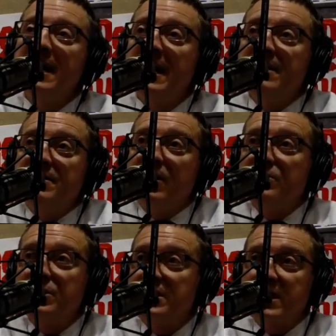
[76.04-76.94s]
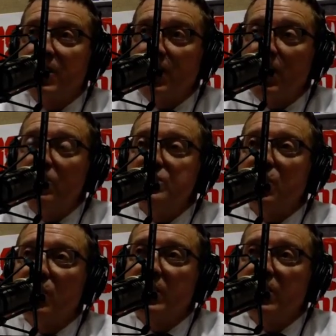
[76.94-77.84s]
and they'll just sell those,
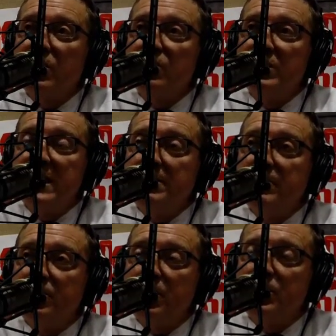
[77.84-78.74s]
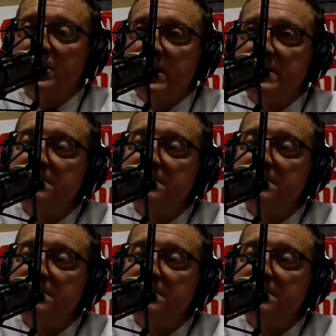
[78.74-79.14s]
or they'll redeem them for merchandise.